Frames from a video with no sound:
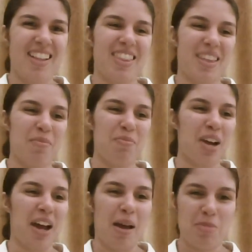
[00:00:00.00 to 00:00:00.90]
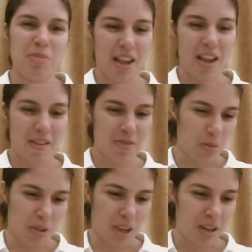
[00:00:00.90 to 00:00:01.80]
that perhaps have
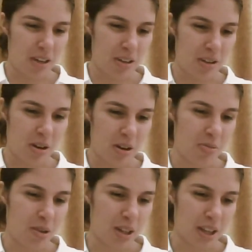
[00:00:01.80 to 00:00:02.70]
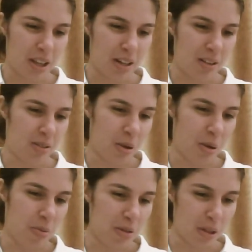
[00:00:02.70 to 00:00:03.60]
not been,
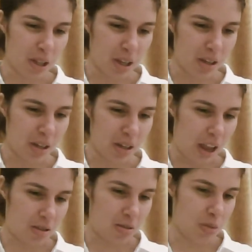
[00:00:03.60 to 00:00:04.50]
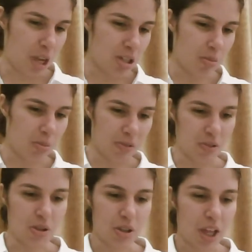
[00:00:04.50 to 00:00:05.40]
nobody really has mentioned
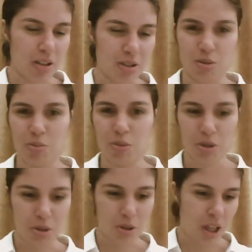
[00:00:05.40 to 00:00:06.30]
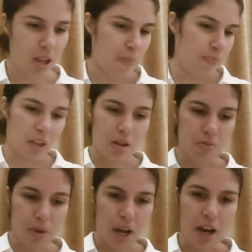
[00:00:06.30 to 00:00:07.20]
before, like Toombul
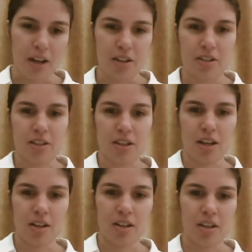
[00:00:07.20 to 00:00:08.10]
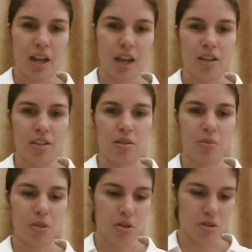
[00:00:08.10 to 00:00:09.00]
and Barden, and yeah, some
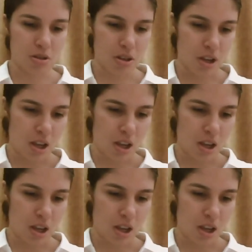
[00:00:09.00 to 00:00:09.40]
of those